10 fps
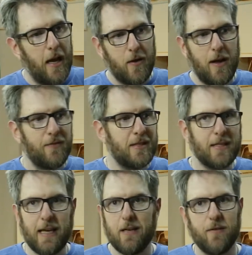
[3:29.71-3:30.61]
I don't have to
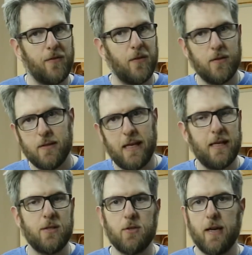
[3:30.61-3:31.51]
sand for
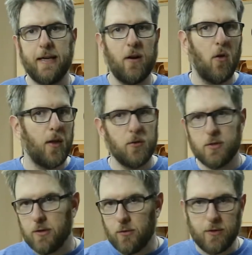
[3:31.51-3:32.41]
days trying to get all
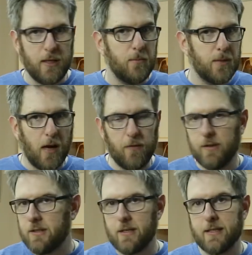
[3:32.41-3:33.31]
those little nibs off.
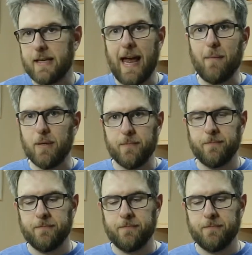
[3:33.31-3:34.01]
It just doesn't happen.